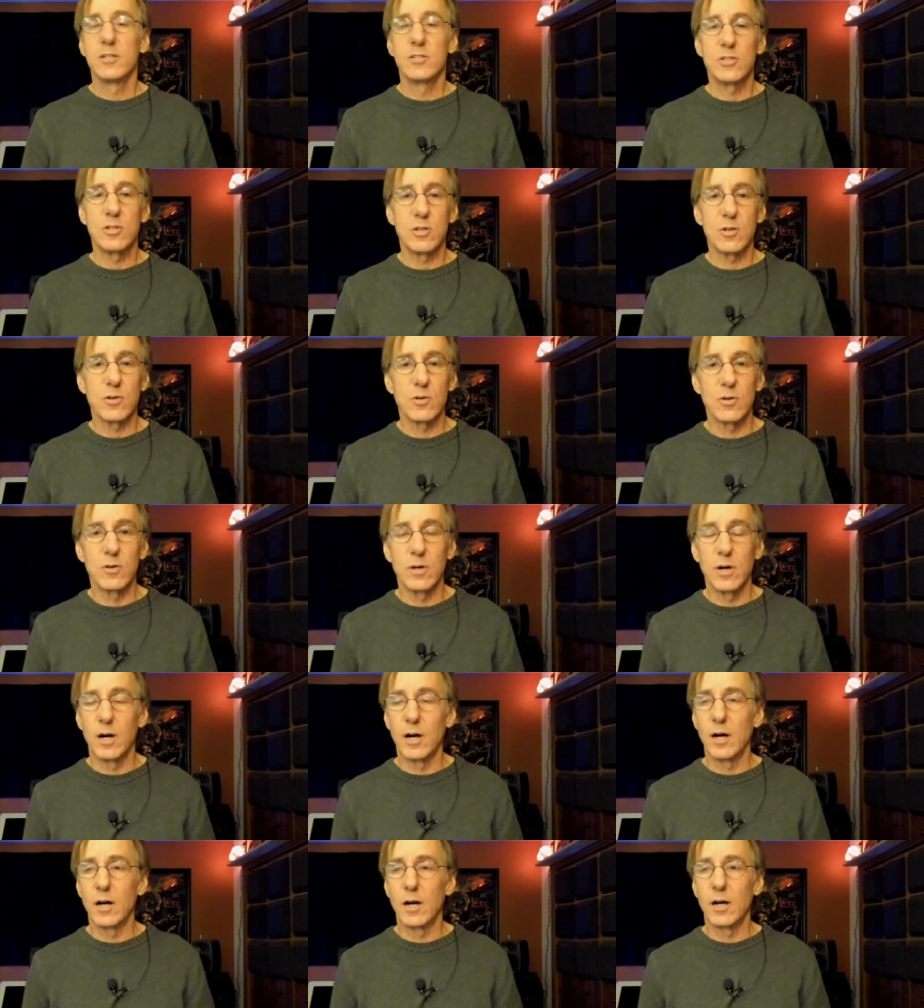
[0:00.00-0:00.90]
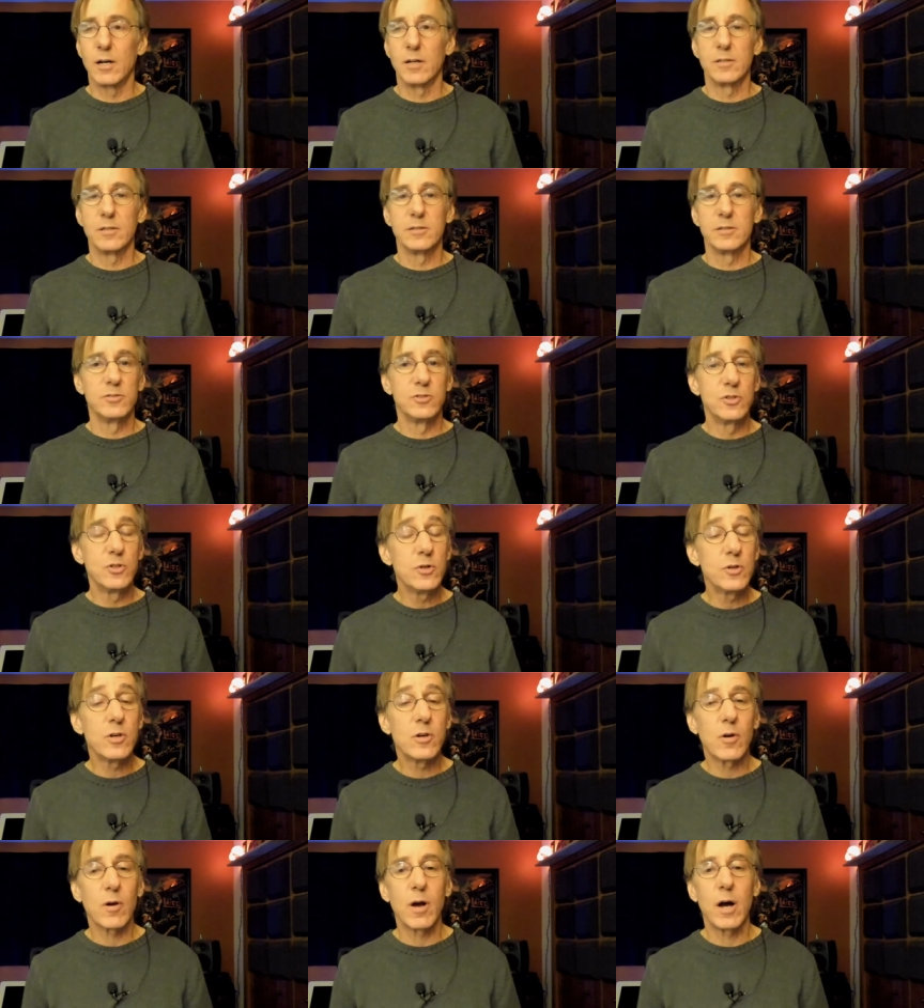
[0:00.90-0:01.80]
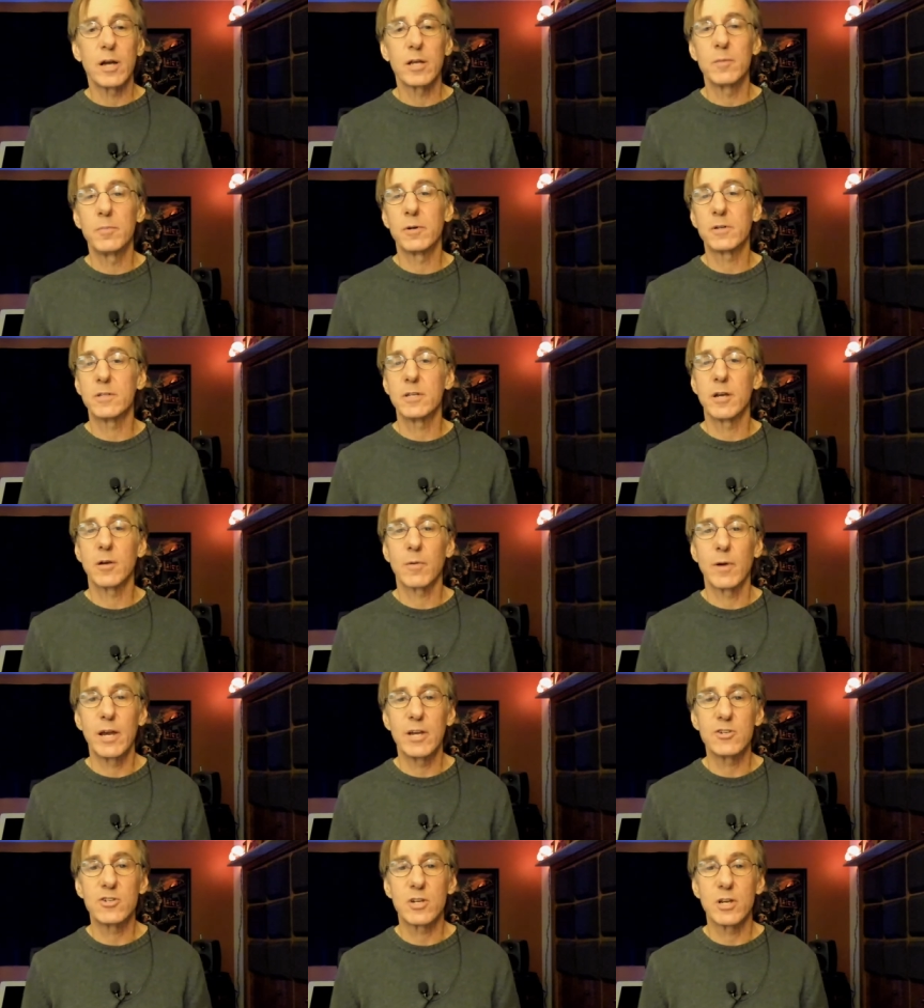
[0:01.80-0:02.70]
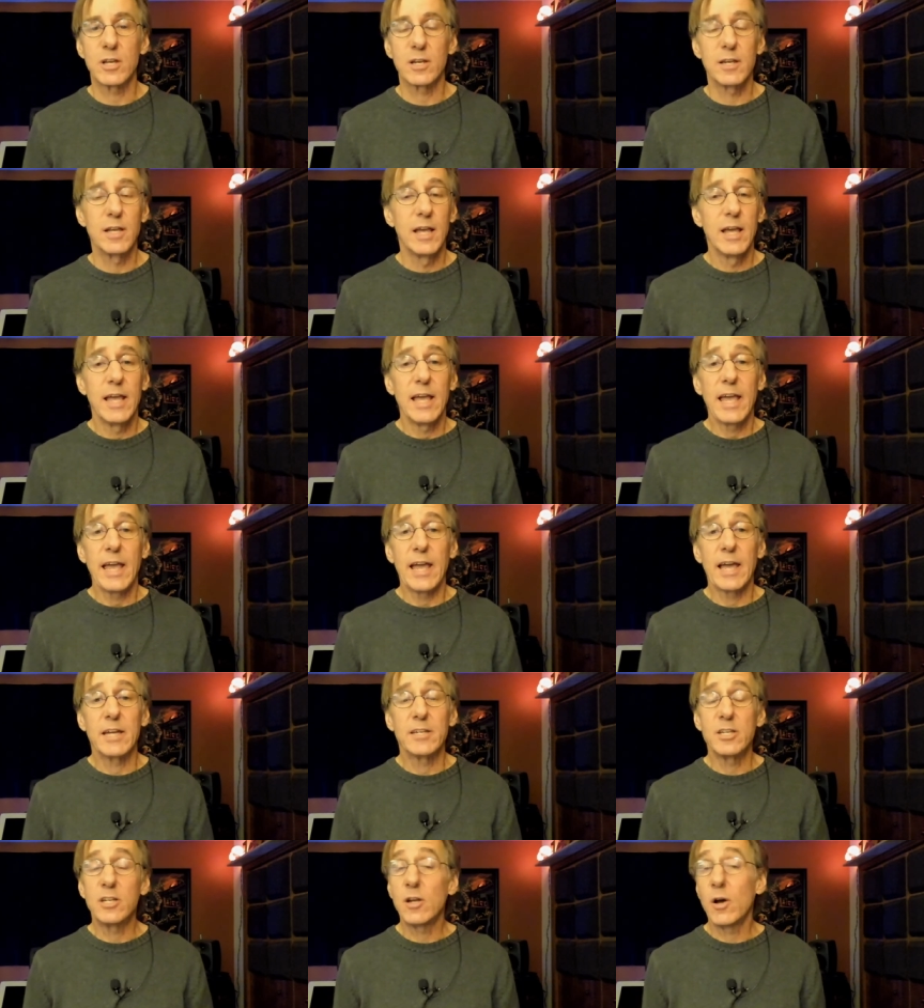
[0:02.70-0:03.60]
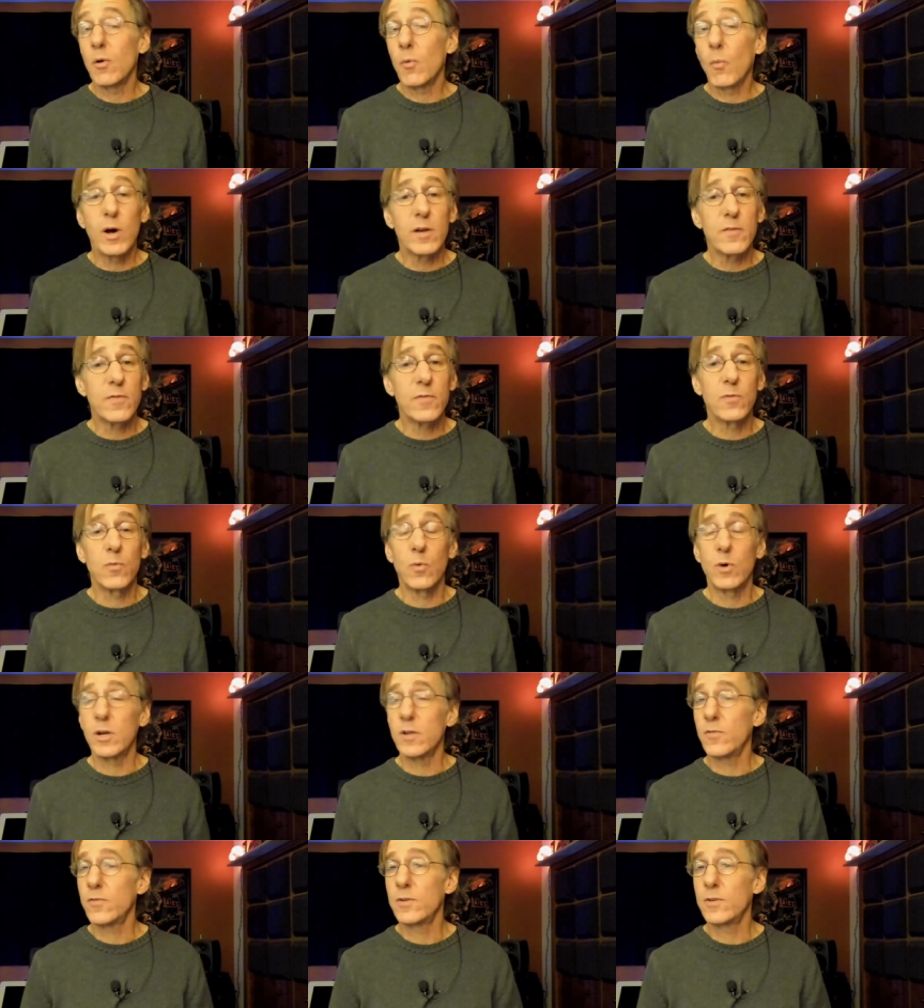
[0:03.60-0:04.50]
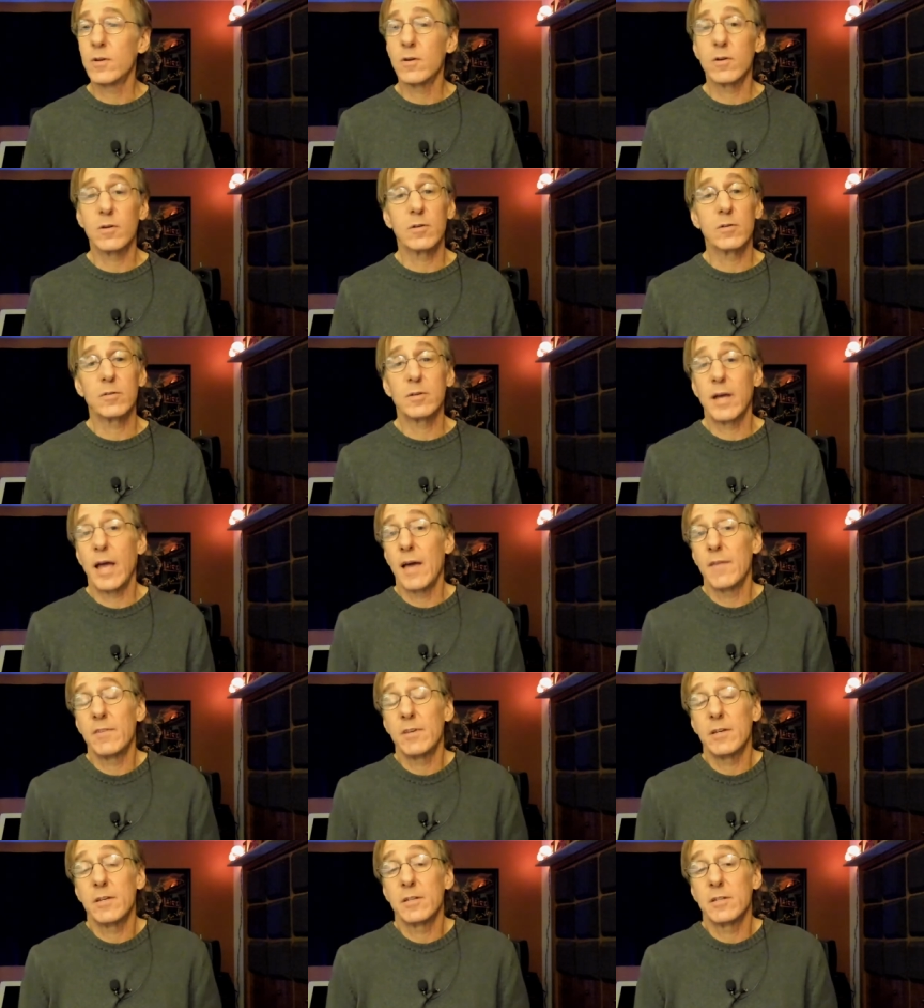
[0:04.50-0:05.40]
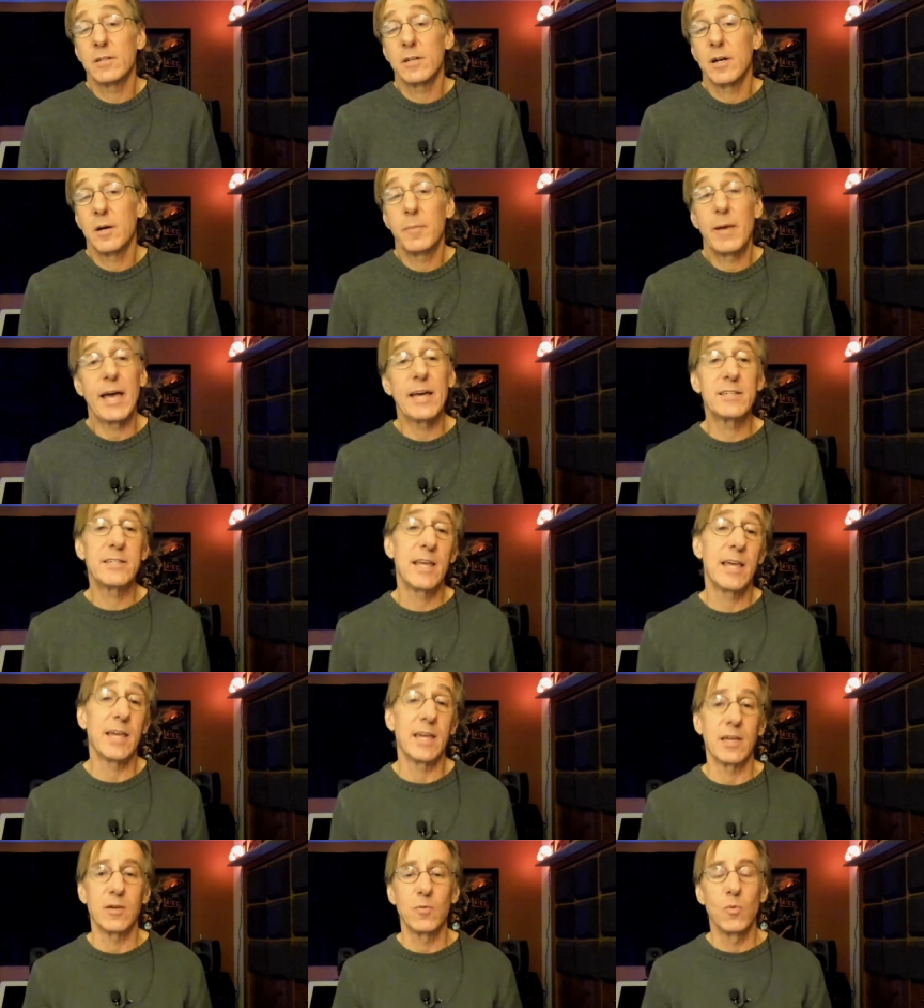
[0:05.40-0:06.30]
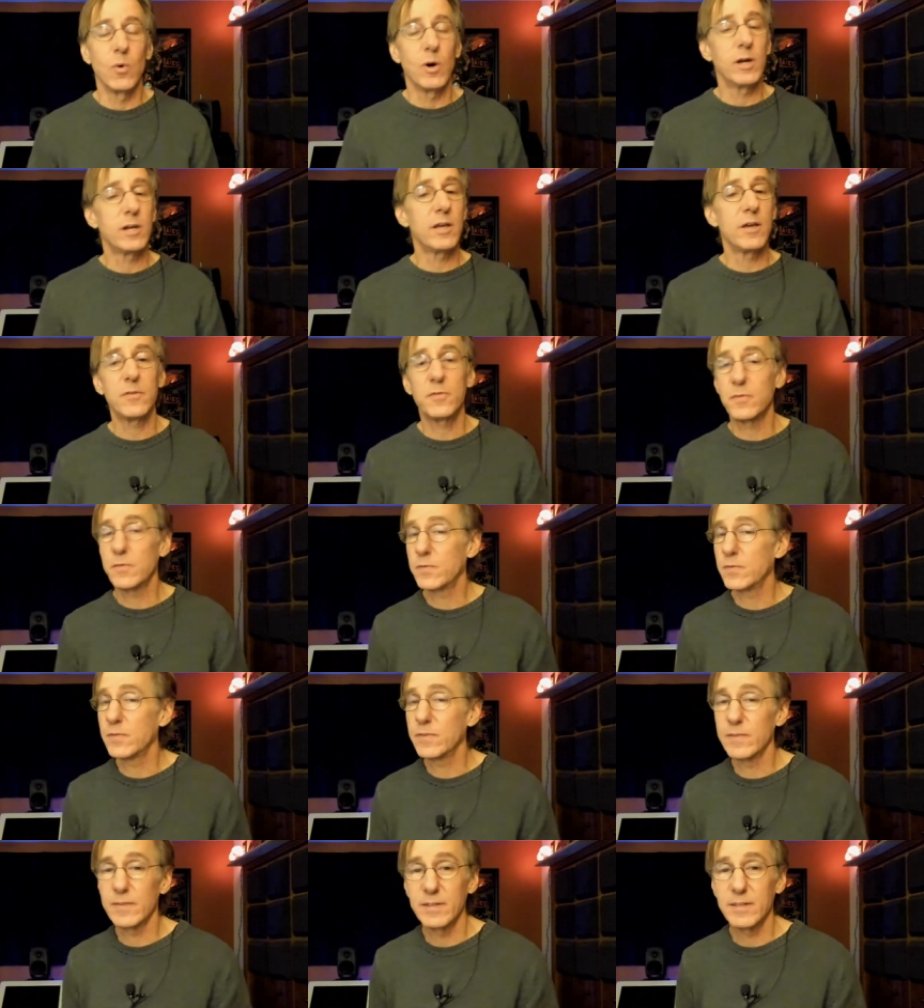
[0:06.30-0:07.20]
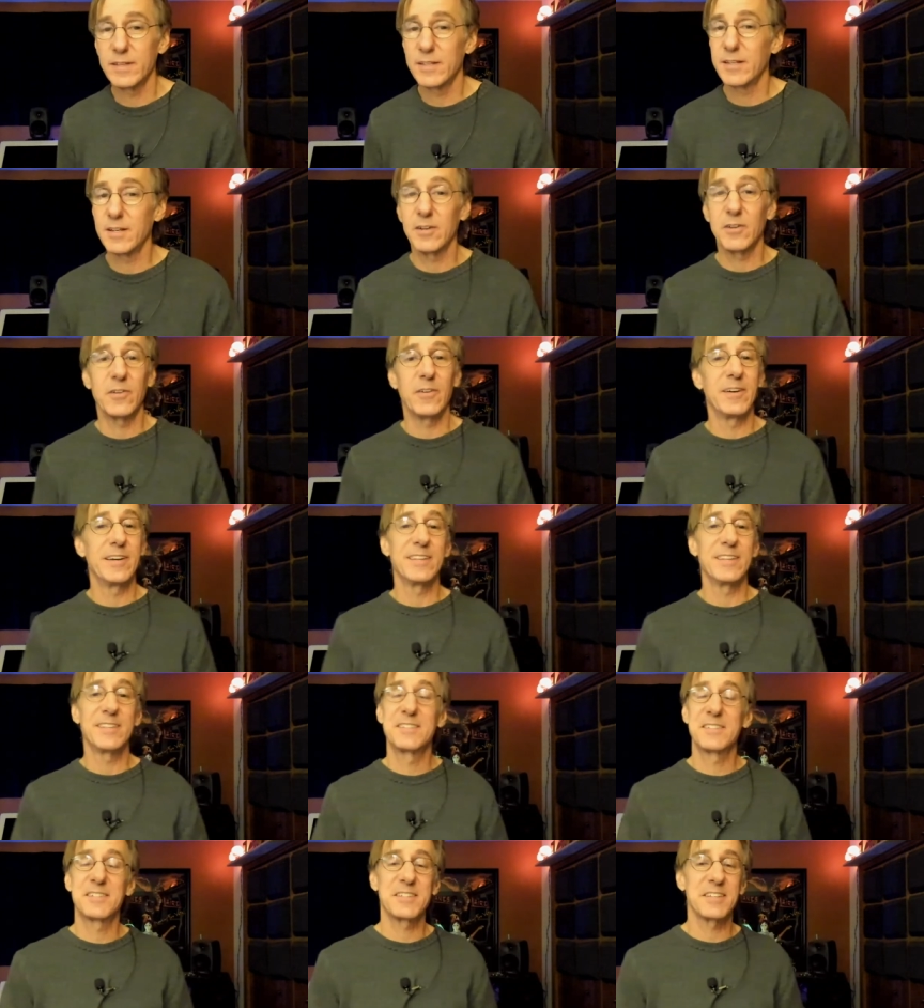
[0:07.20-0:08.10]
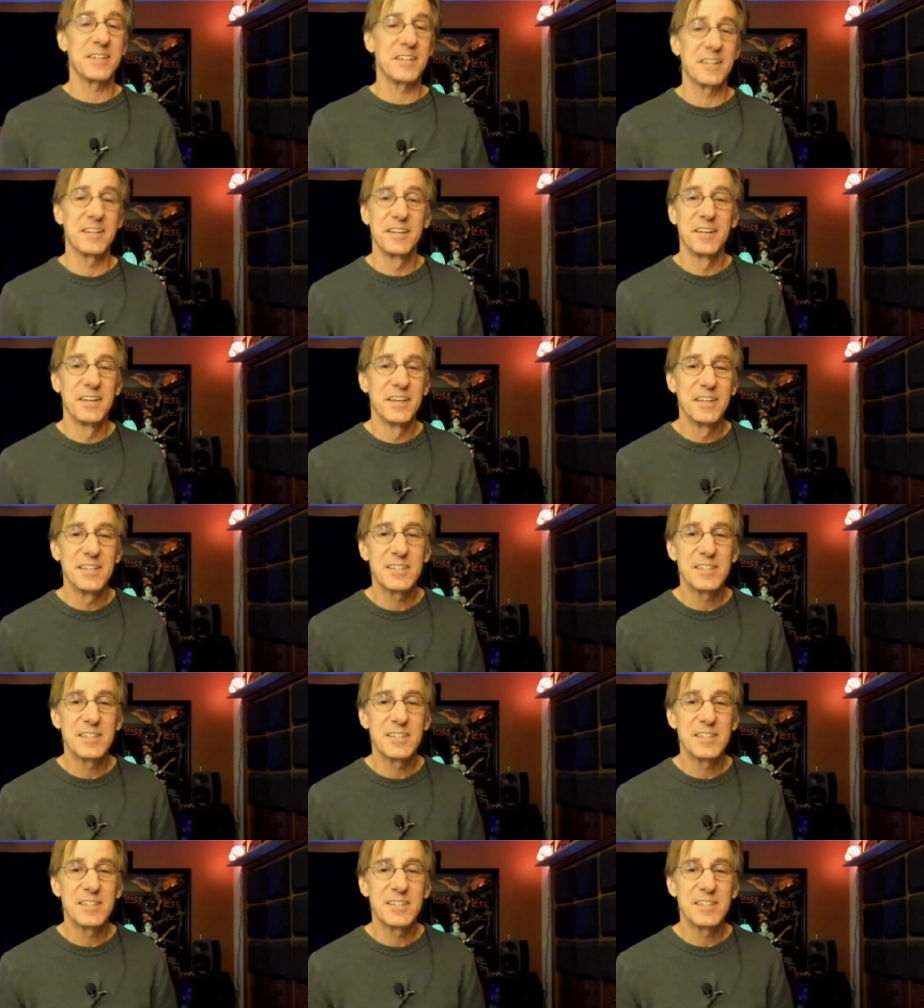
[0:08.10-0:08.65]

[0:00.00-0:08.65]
to uh, do your audiobook narration and you know what if what if you're having a bad day what if you know it's uh,